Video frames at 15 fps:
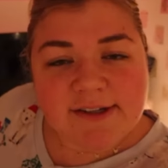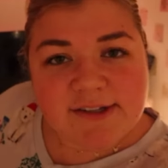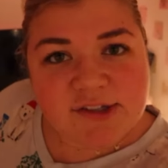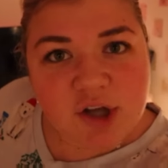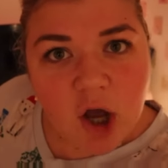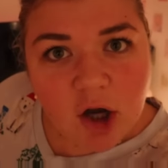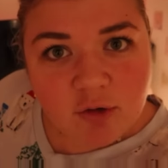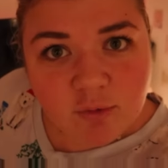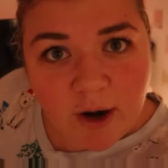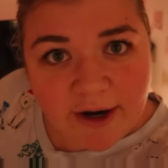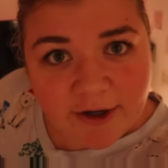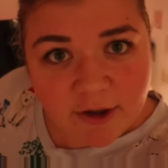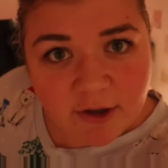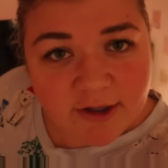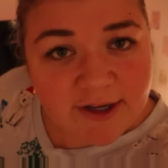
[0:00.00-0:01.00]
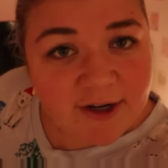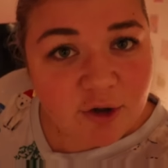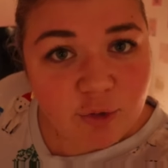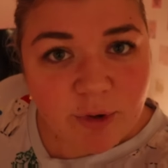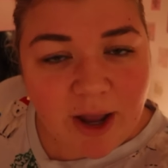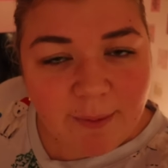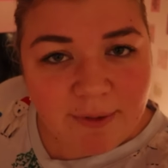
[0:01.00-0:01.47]
a songwriter get a
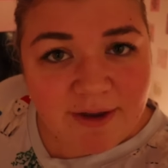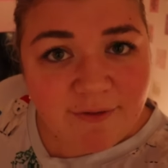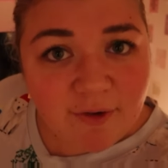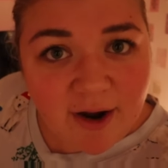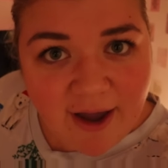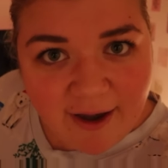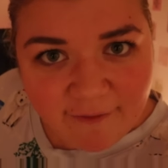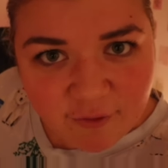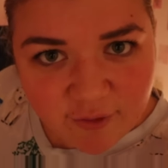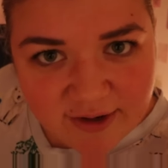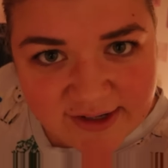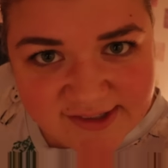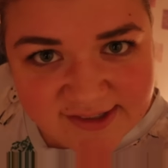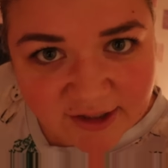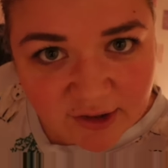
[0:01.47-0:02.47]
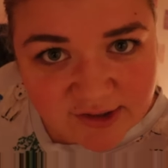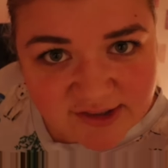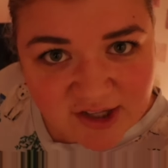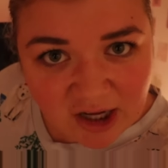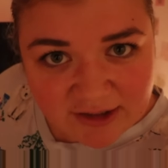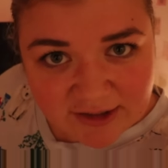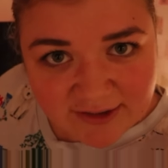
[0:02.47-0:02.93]
Grammy for every single
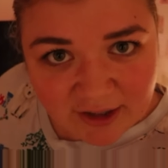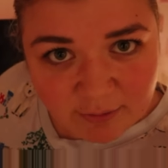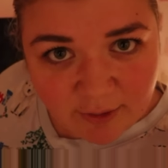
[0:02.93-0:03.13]
song that they